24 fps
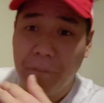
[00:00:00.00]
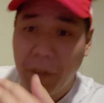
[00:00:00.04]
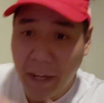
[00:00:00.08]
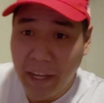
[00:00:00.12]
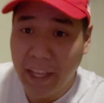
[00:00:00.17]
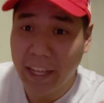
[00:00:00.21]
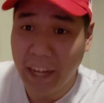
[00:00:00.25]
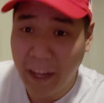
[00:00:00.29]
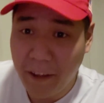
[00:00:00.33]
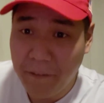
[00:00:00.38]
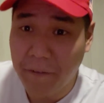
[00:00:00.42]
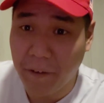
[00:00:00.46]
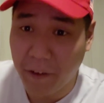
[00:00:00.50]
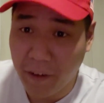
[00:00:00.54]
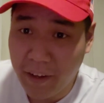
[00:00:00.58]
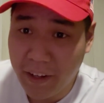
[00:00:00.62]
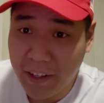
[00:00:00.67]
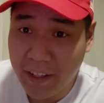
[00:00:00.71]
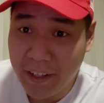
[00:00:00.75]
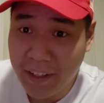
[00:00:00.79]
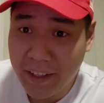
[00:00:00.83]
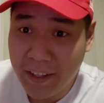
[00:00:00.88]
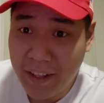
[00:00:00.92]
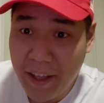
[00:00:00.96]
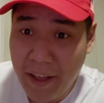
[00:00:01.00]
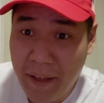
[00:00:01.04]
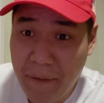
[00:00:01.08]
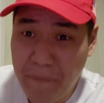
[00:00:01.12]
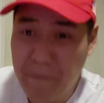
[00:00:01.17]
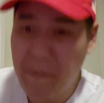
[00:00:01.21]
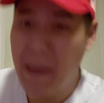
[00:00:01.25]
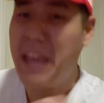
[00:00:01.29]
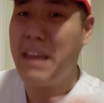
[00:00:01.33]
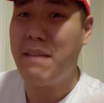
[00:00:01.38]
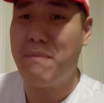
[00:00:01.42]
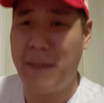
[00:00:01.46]
fucking effort,
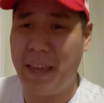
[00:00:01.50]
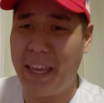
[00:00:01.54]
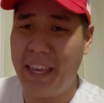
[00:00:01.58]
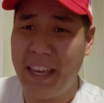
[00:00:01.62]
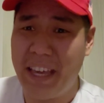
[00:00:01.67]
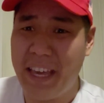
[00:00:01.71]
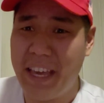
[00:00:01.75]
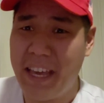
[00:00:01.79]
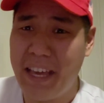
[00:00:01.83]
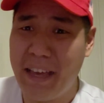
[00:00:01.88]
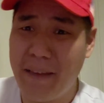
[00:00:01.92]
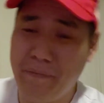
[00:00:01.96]
maybe